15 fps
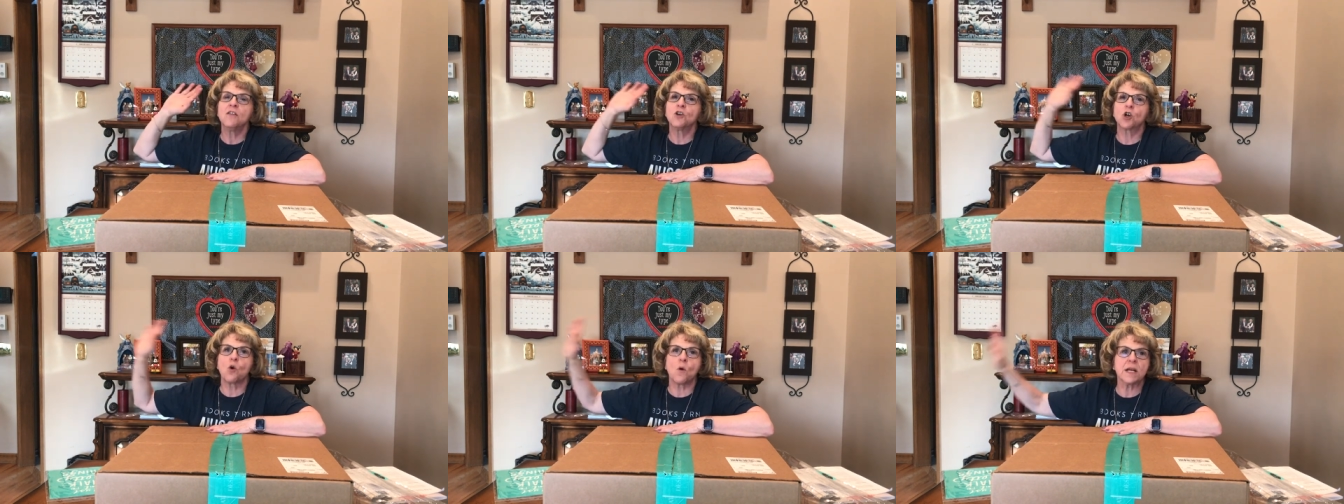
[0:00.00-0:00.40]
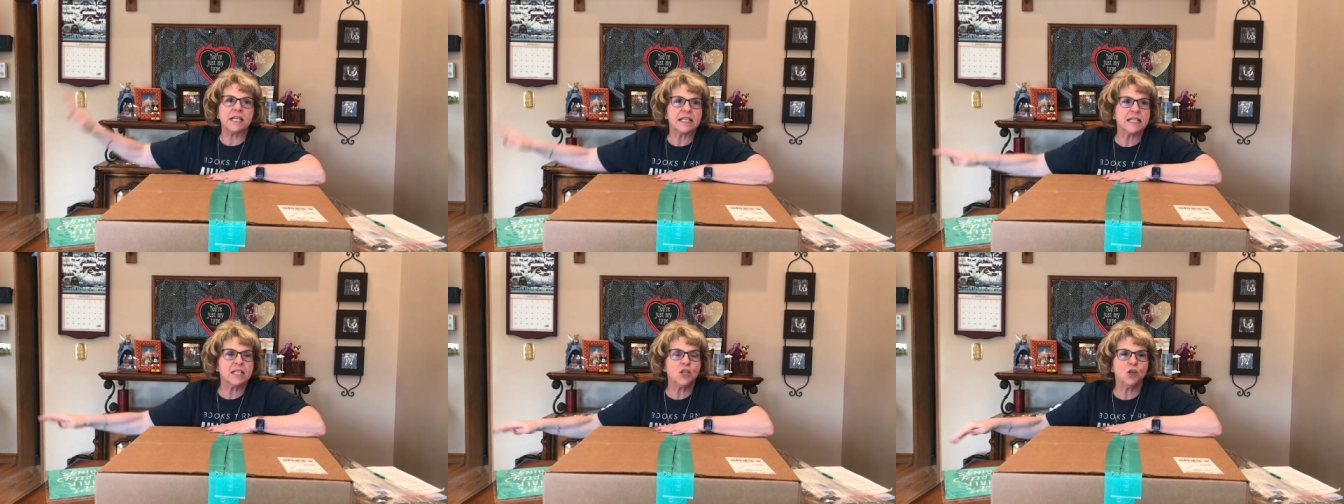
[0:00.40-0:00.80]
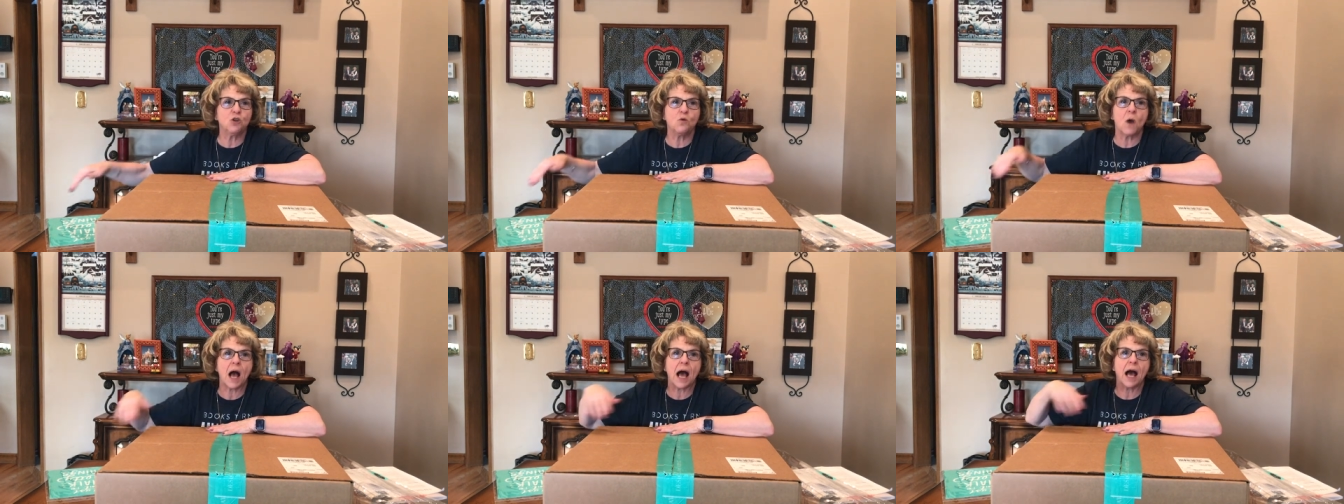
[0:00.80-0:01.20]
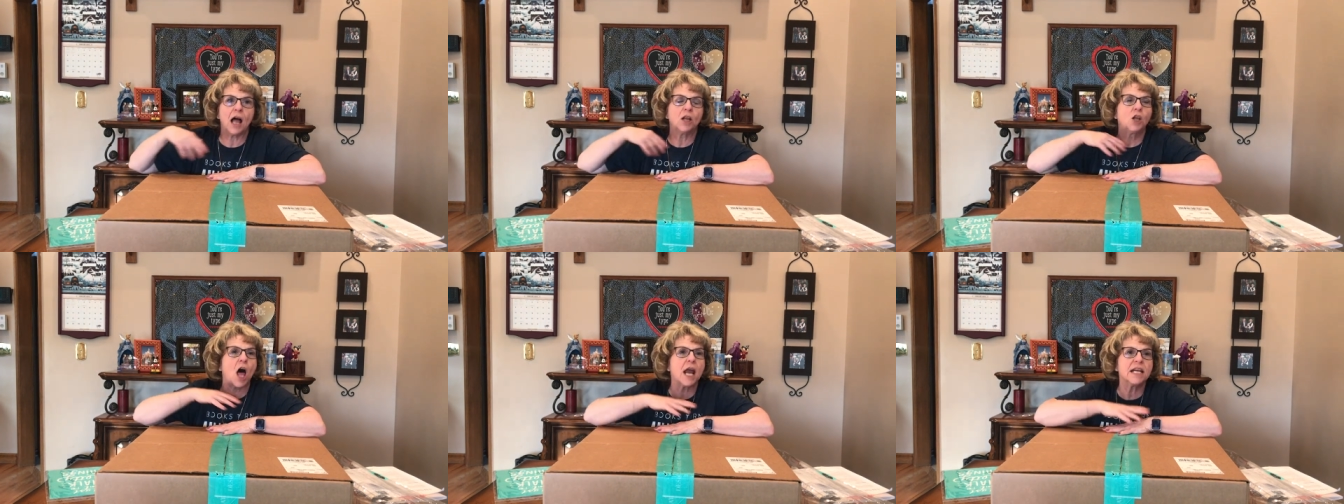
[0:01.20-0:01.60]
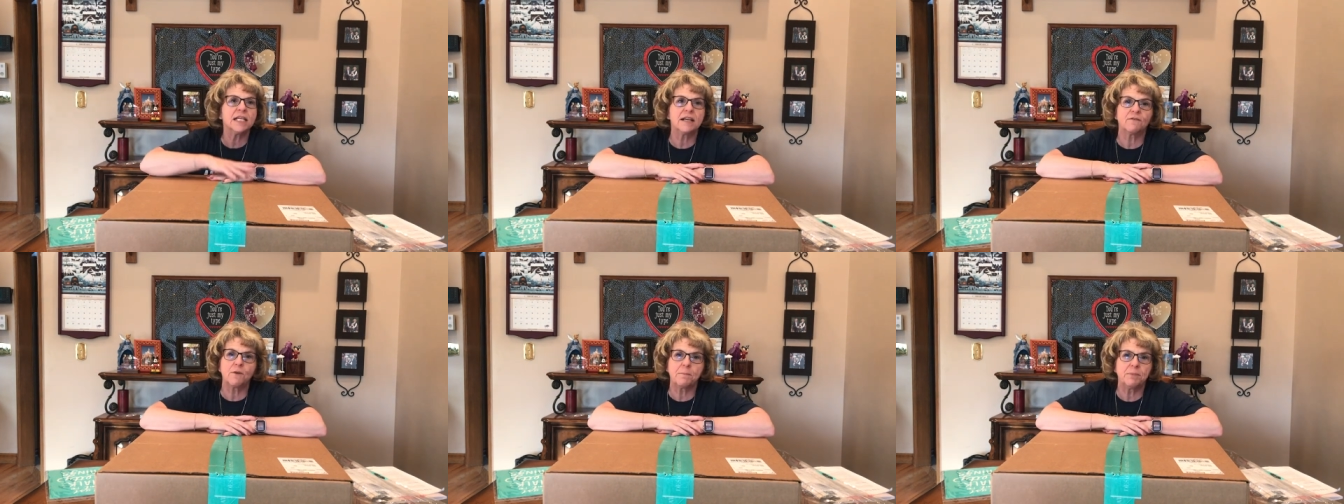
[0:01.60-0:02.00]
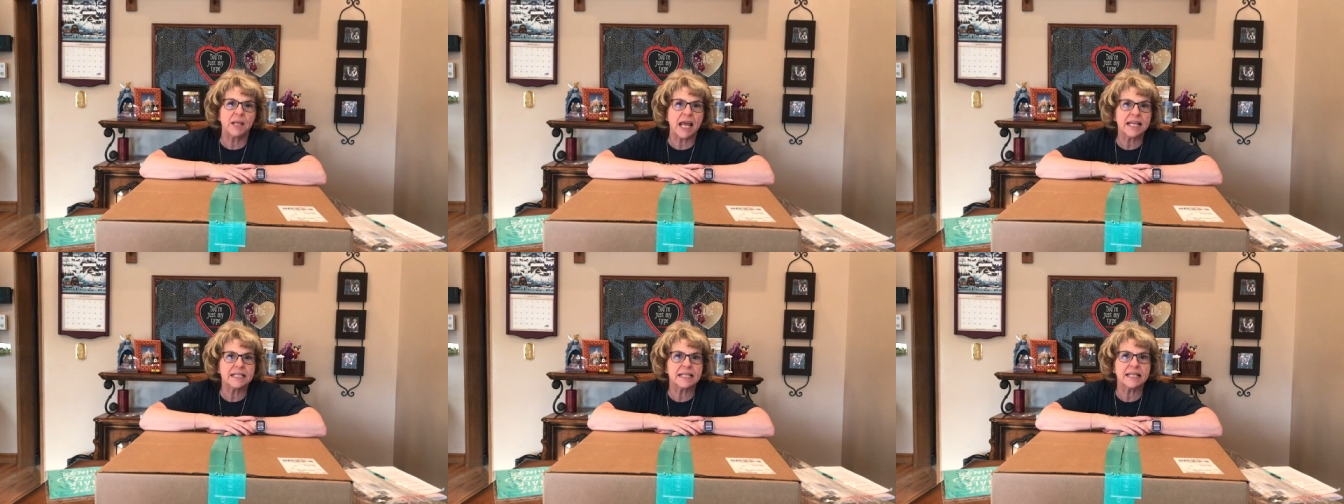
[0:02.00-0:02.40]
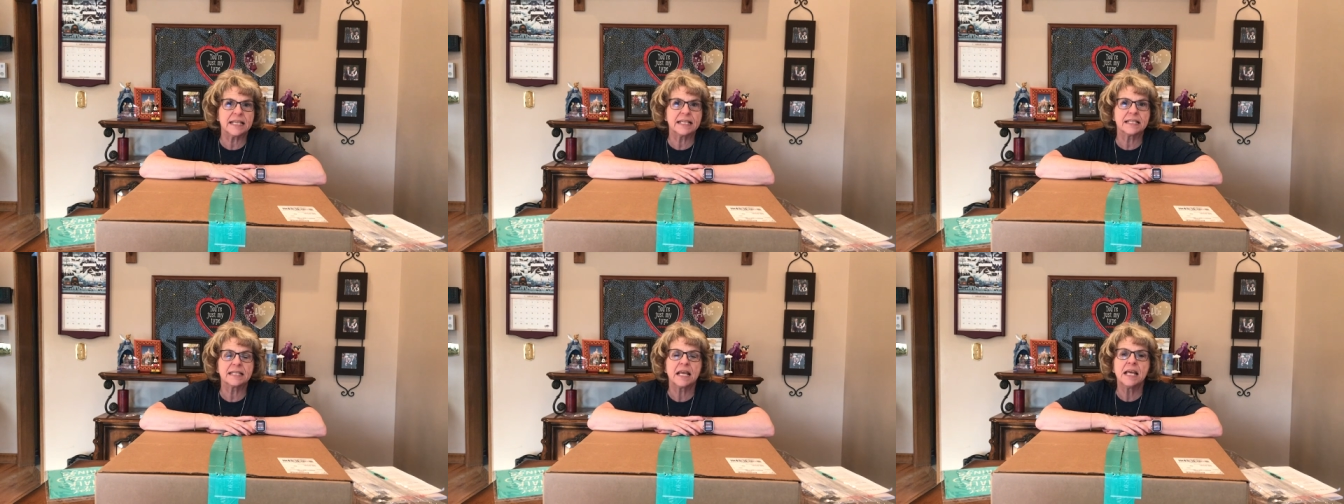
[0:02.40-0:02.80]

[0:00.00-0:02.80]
They're going to, to uh, a lot of different places.